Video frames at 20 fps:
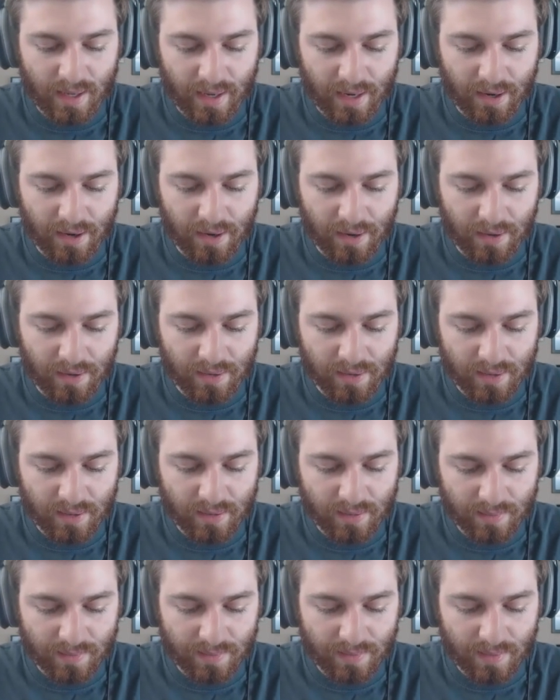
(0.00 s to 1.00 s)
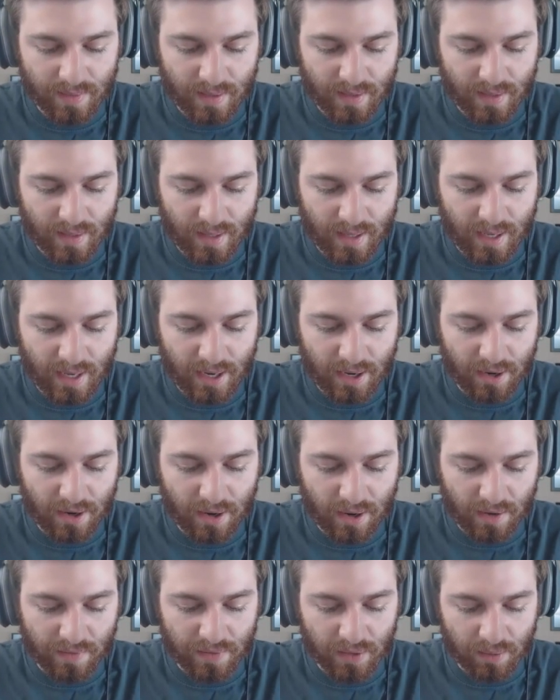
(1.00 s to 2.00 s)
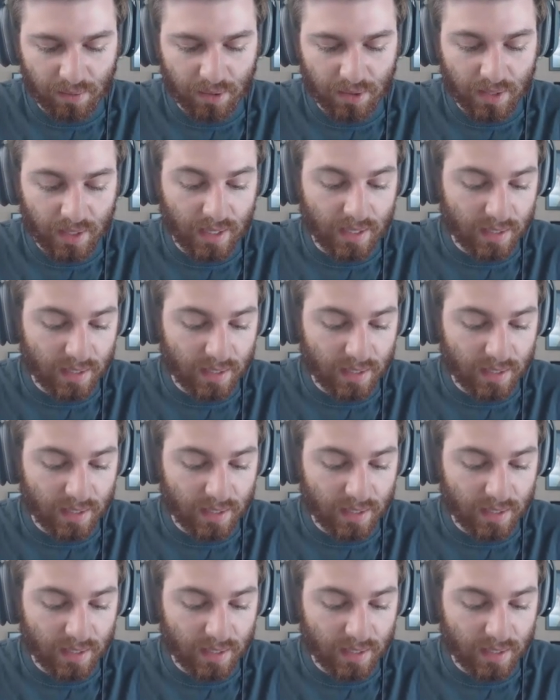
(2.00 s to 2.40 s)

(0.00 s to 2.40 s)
I don't know. I don't know how I feel about that.